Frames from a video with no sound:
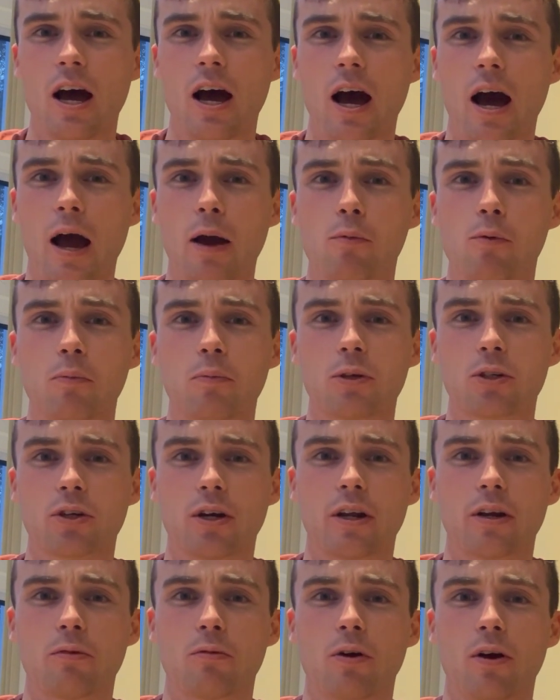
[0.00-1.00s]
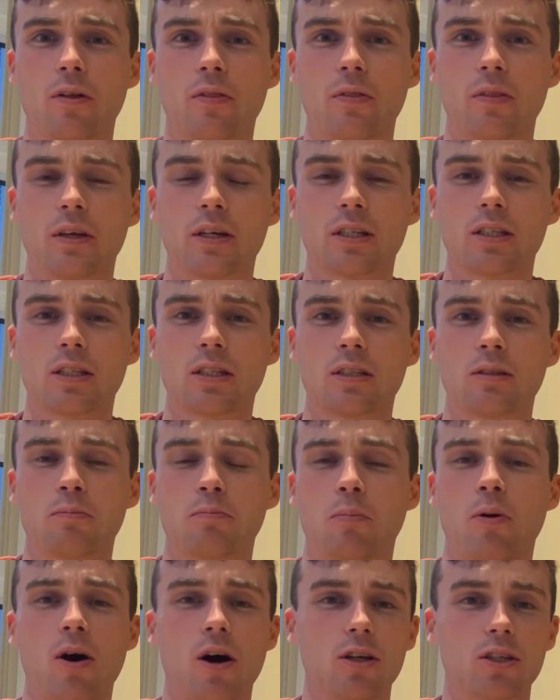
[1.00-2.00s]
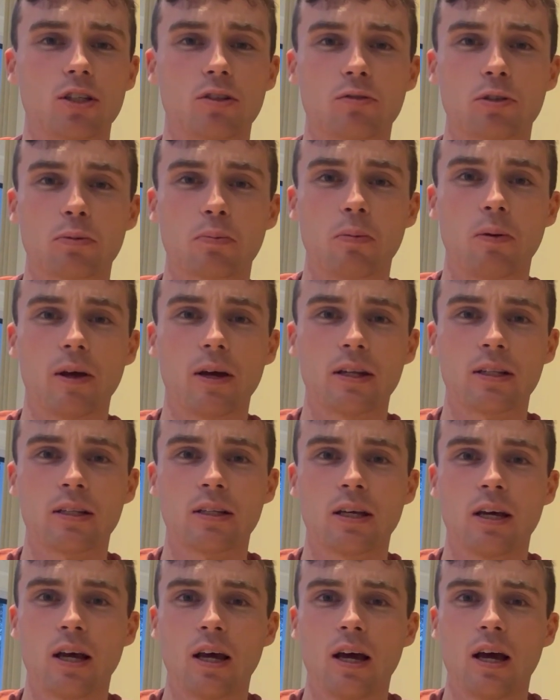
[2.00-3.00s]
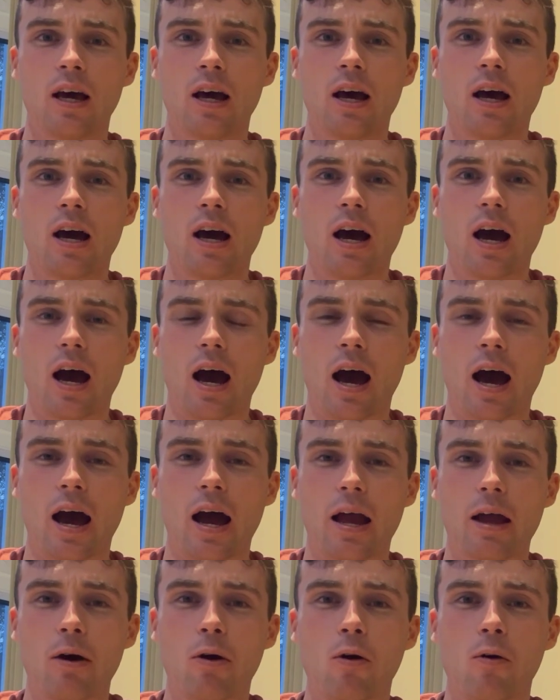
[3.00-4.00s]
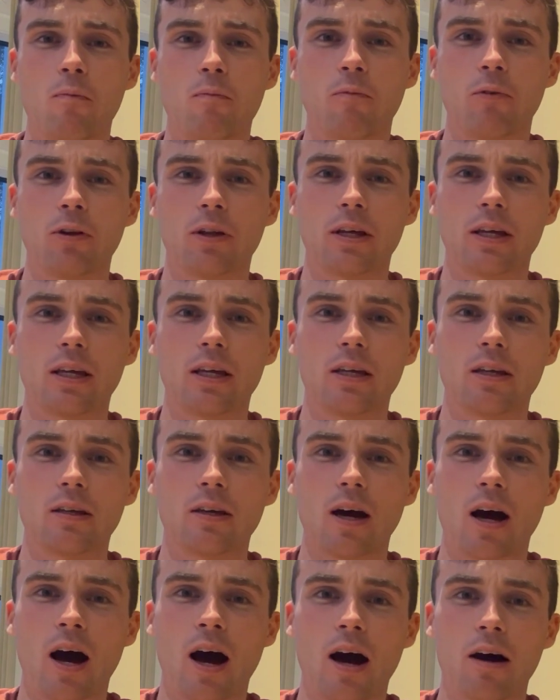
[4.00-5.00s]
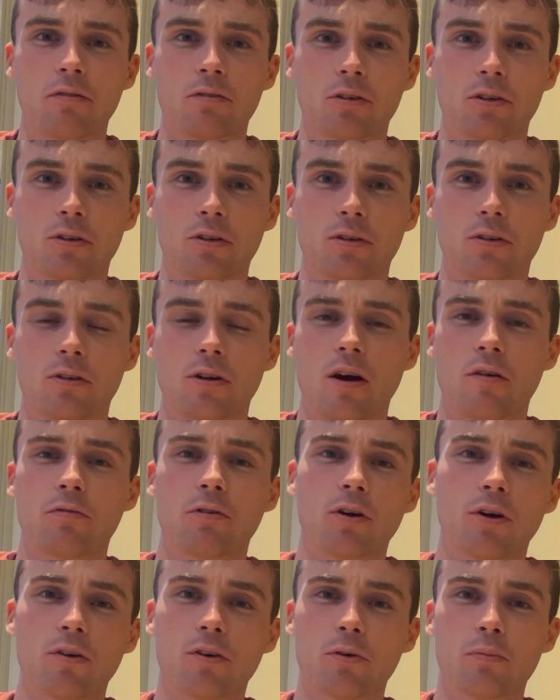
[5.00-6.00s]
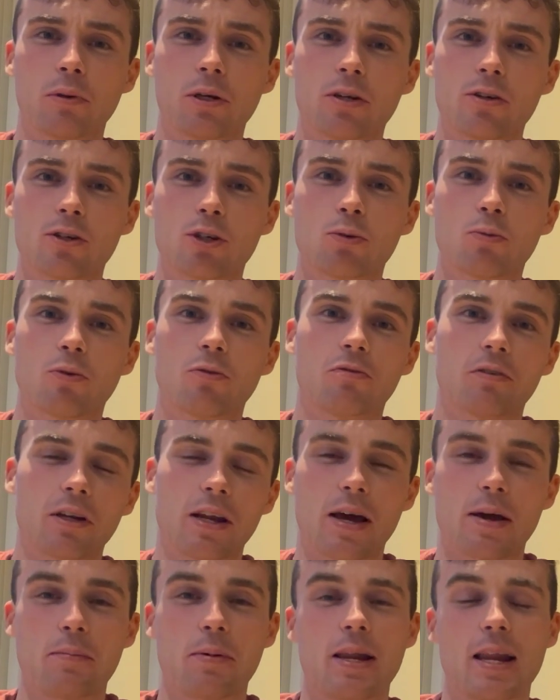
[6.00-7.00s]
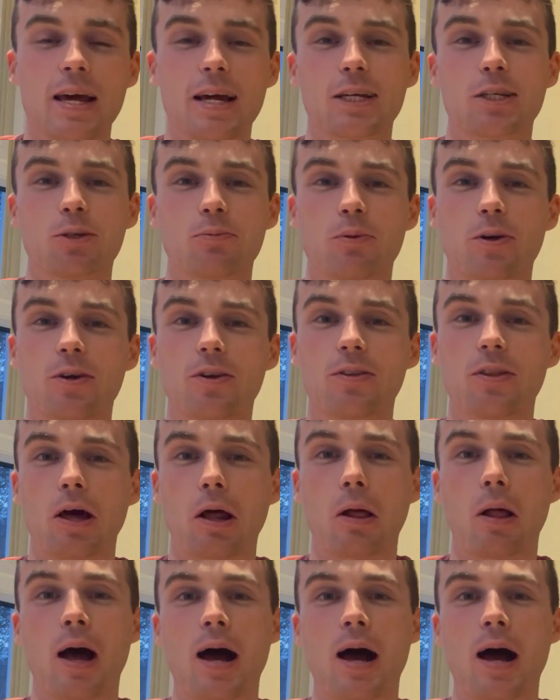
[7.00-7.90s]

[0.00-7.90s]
I won't be trying to run this positive split. I hopefully, after a few hundred meters, won't feel like my legs are burning. That'll